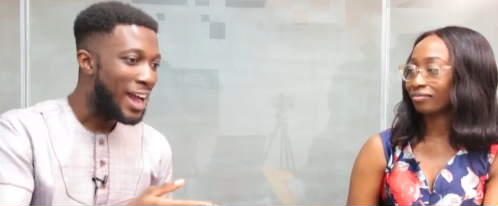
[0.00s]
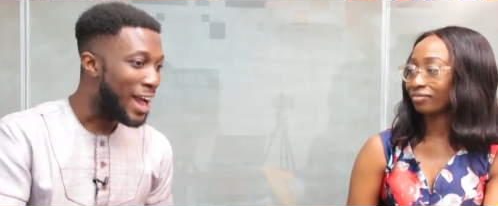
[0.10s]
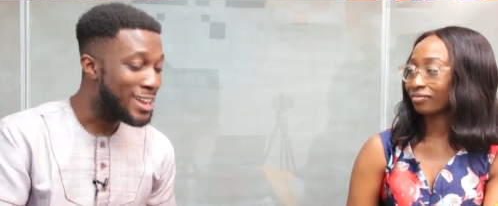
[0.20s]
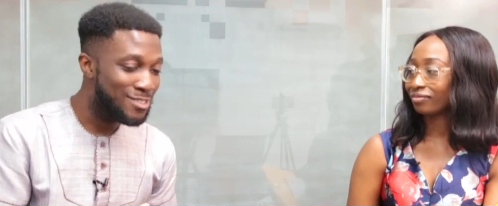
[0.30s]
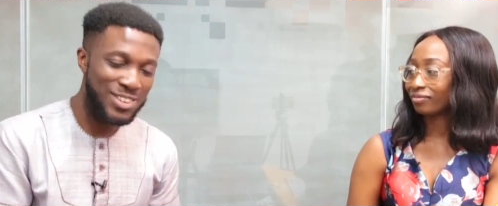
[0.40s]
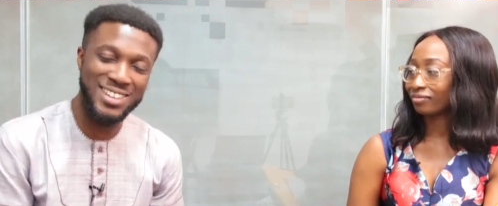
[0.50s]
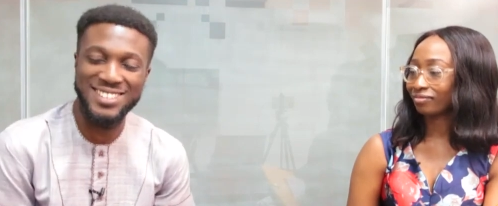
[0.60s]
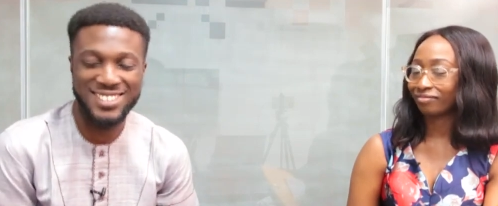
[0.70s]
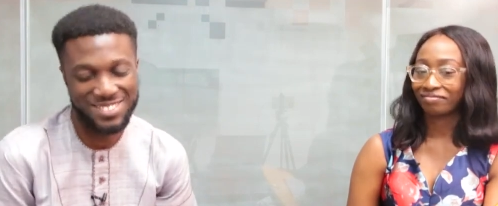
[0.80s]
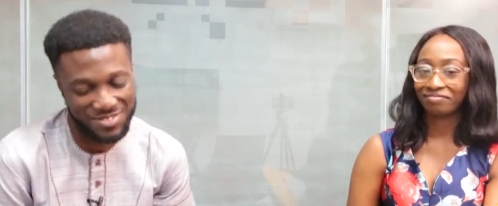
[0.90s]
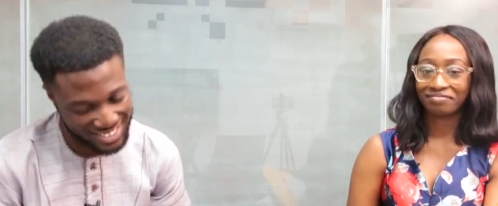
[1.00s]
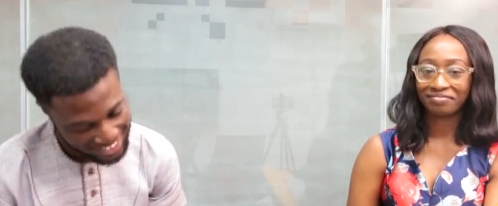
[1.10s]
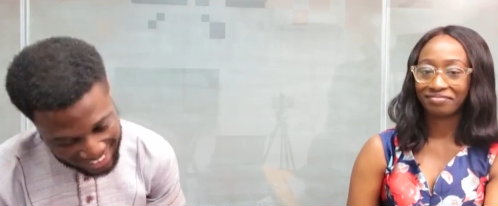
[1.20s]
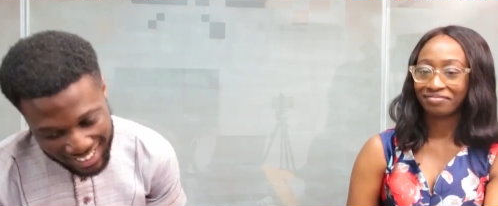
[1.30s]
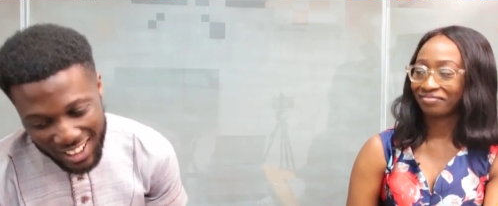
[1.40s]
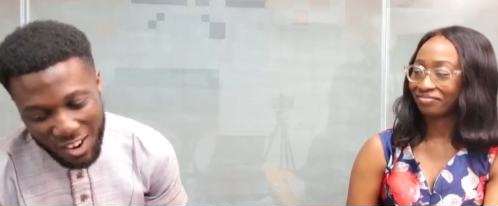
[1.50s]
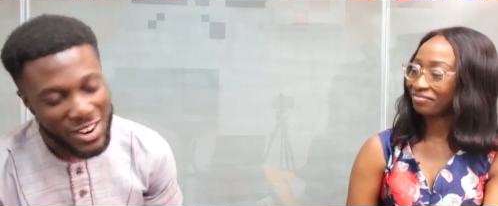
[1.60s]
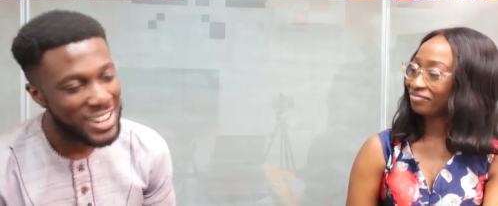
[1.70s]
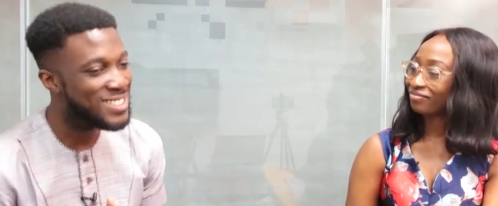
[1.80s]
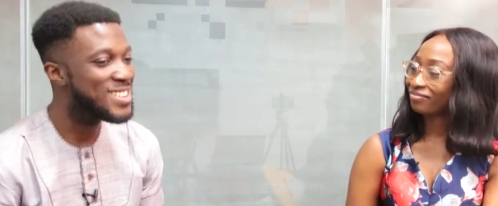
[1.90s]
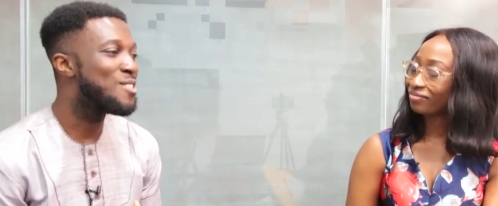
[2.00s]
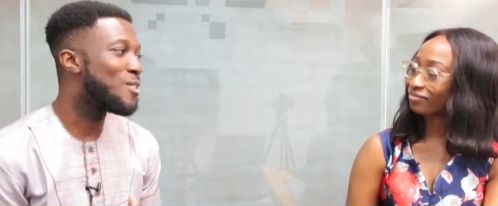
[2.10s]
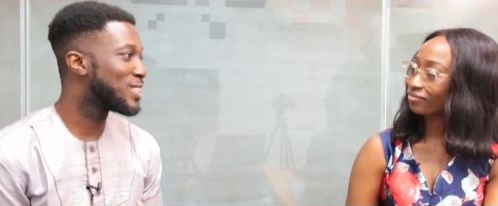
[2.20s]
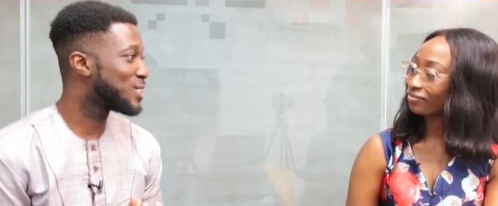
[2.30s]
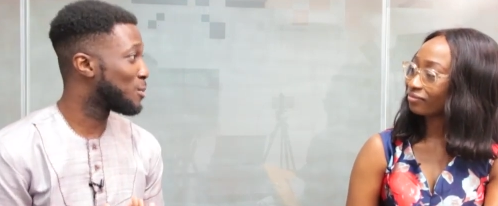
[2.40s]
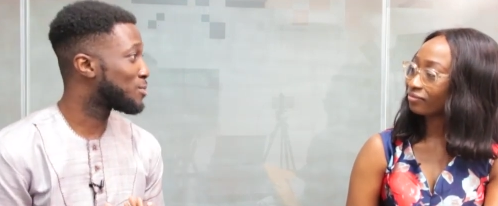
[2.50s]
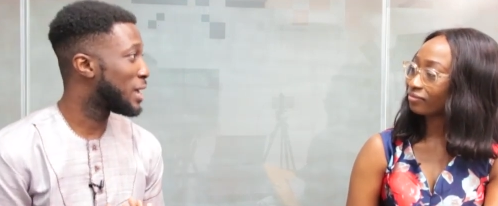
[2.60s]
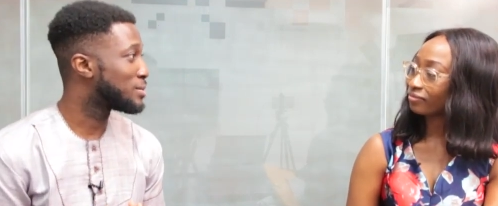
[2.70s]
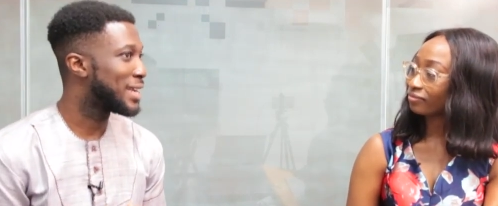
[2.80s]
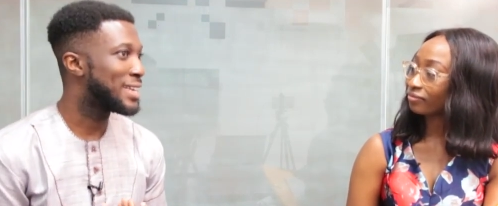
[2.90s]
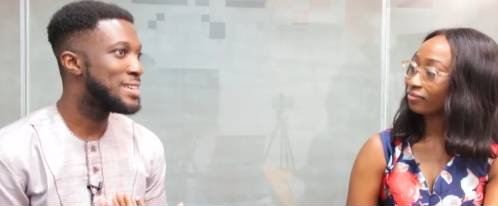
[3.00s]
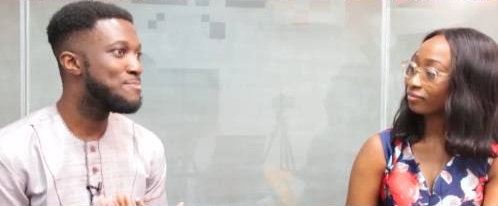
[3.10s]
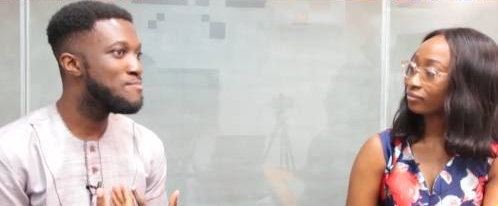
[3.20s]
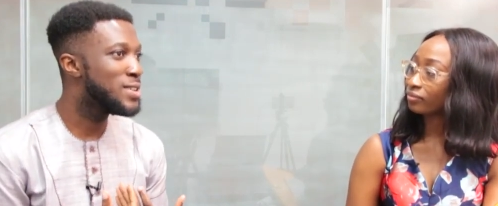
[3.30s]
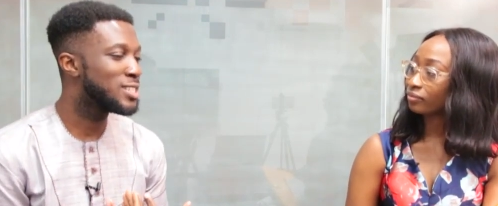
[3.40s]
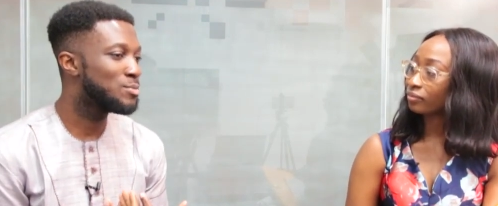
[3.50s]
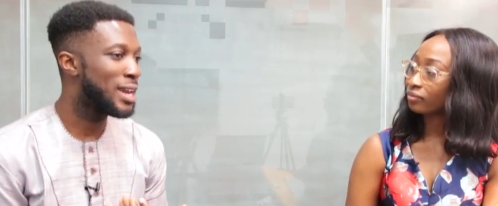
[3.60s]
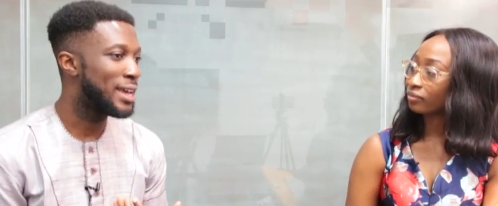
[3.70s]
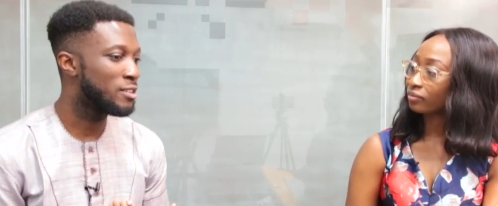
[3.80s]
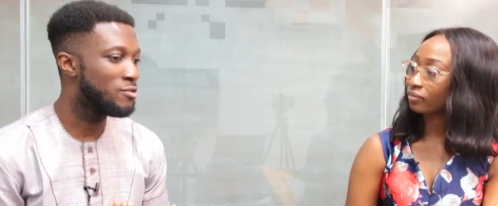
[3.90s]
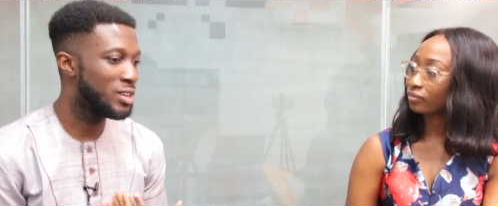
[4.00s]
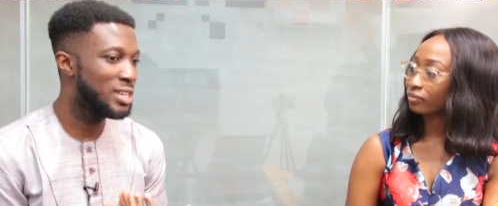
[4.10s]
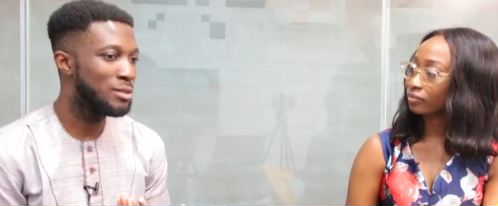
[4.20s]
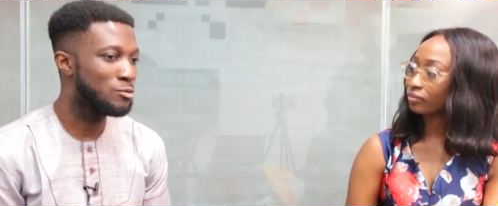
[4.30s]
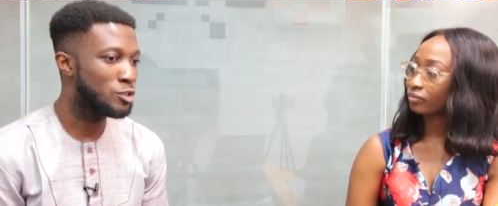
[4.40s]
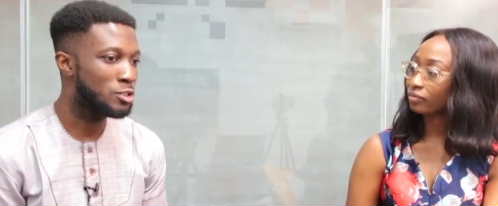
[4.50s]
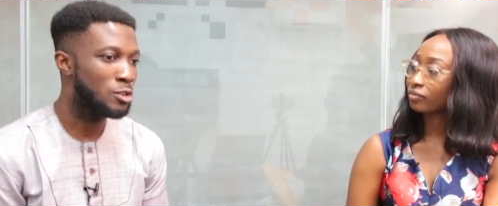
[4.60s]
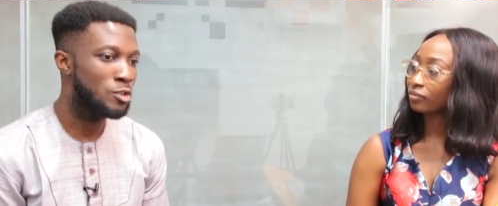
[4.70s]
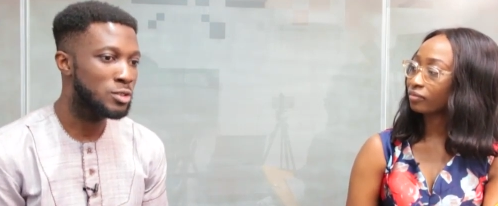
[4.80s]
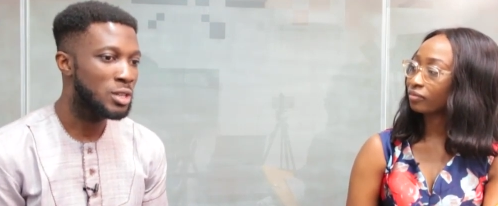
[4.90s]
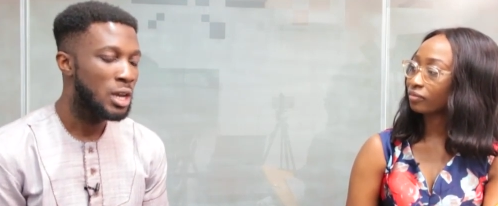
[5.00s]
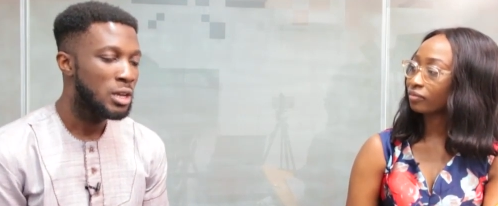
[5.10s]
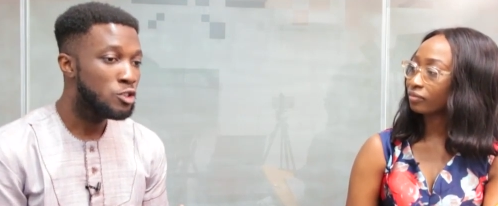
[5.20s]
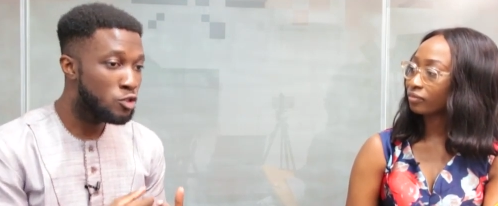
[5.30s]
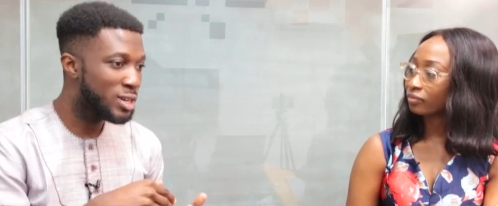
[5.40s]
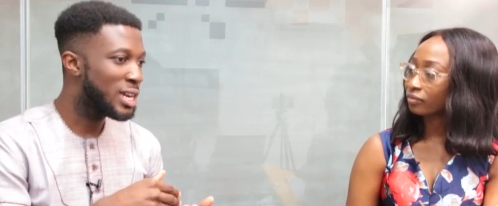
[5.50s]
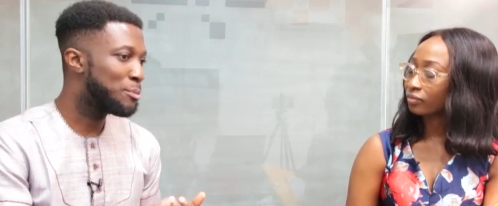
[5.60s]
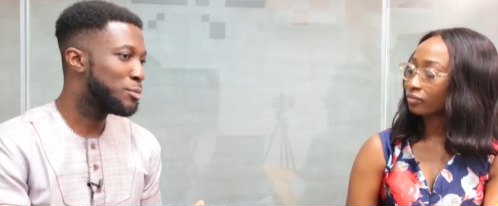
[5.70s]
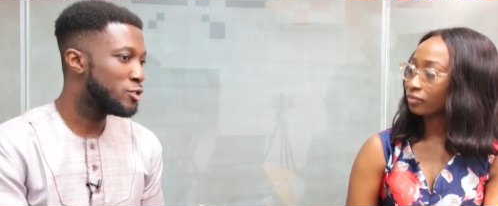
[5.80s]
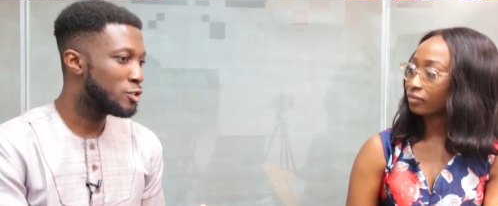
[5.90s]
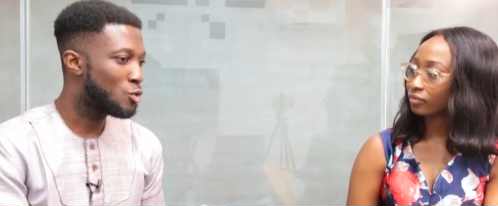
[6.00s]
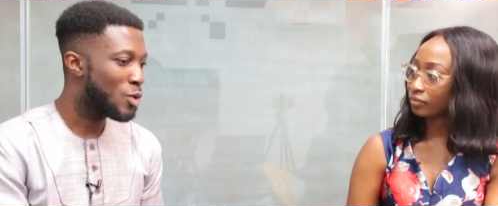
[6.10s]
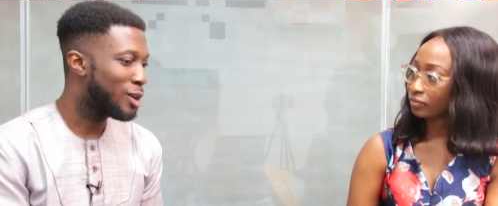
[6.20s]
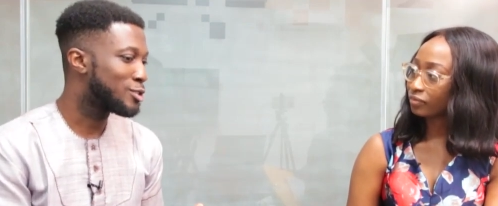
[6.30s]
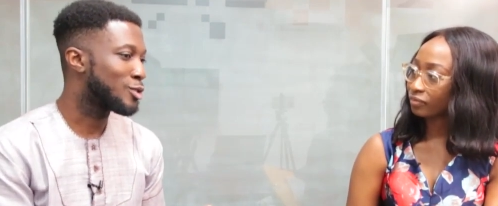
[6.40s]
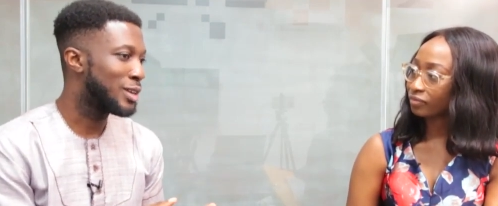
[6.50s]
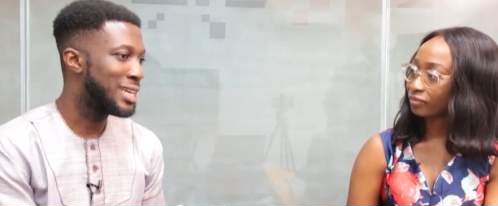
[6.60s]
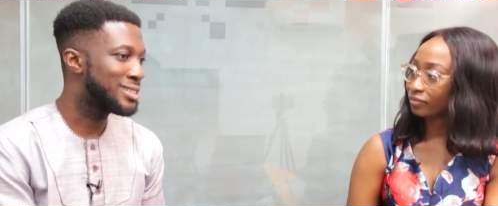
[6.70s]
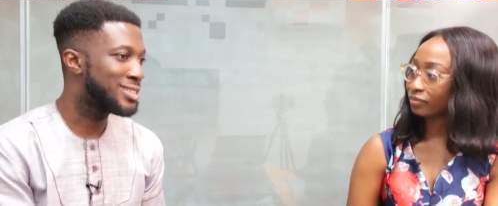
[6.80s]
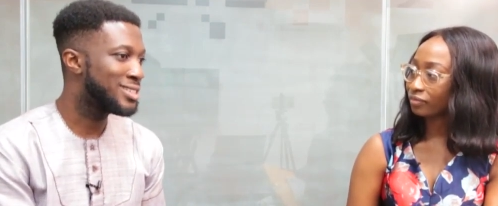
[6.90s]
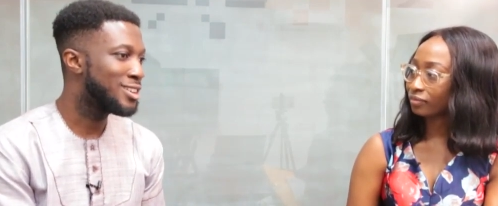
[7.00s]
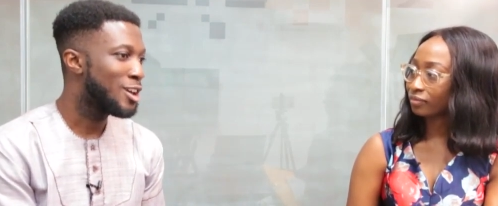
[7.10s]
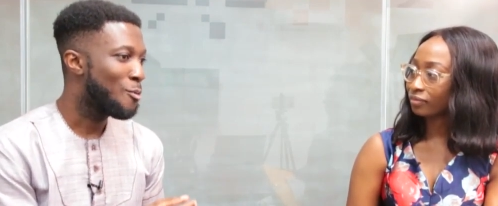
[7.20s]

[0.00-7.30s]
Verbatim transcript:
Speaker 1: when I think about it sometimes, like it makes me like really emotional, because during that period where I was collecting